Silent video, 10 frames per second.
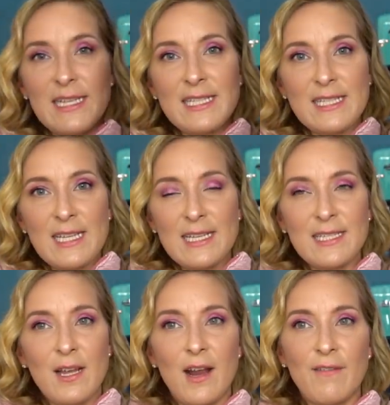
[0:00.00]
decent
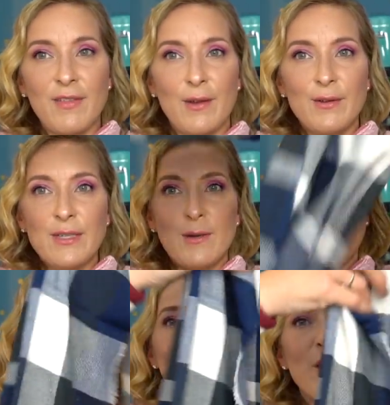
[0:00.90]
sized scarf though, so
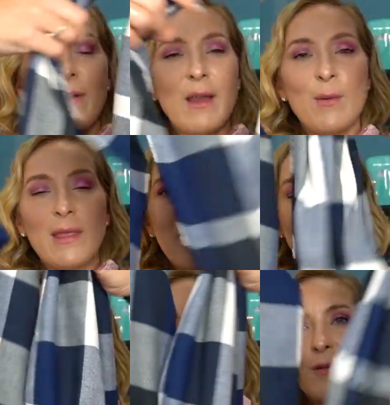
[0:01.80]
it would be great with like
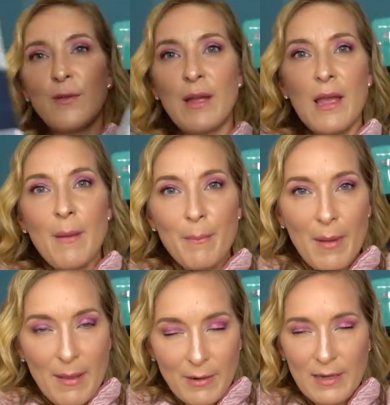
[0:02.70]
a little
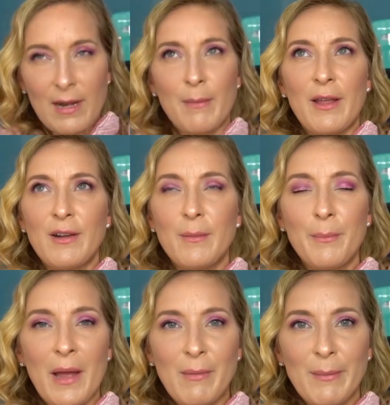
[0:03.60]
bomber, not a bomber,
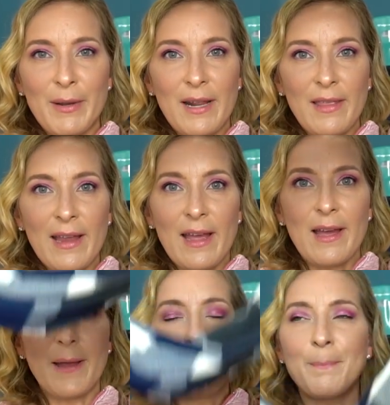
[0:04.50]
bomber, but a like
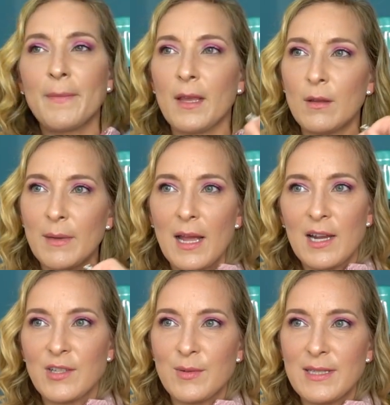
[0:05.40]
a, oh my
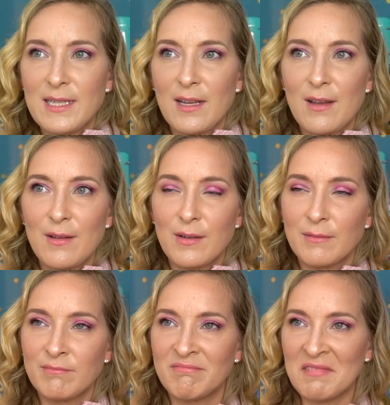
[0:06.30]
gosh, what is that called?
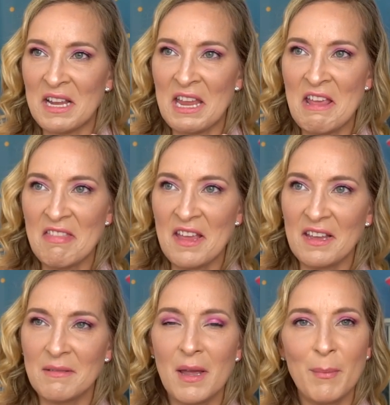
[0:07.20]
I can't
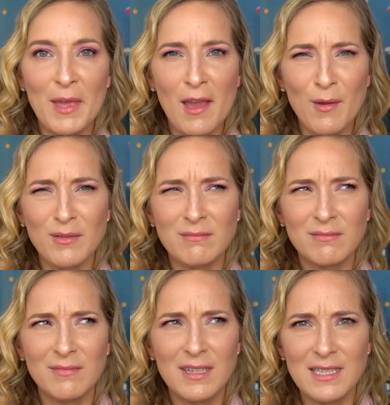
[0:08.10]
think. A peacoat?
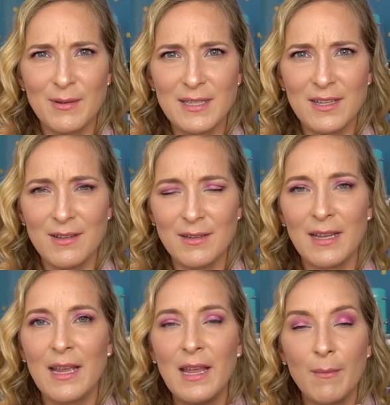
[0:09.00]
Is that what it's called?
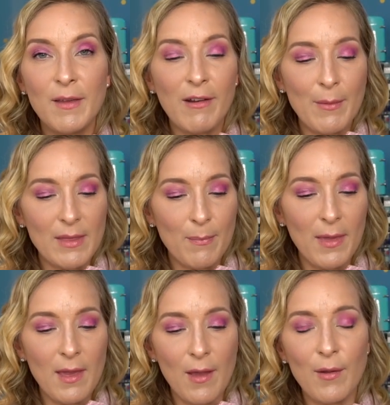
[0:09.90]
It'd be great with a
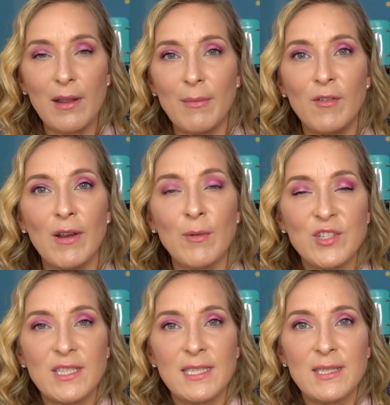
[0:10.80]
peacoat. It'd be great with
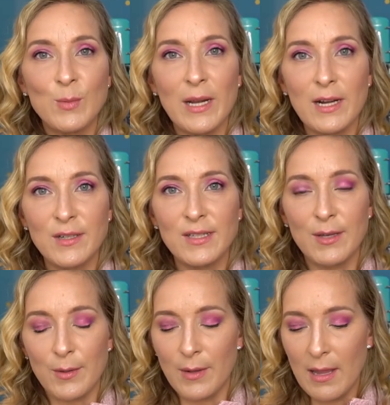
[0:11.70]
just a sweater.
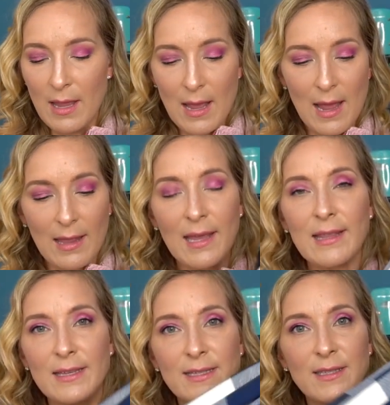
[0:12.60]
So I
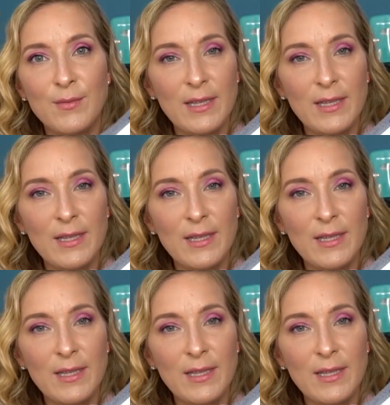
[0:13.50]
like this. It's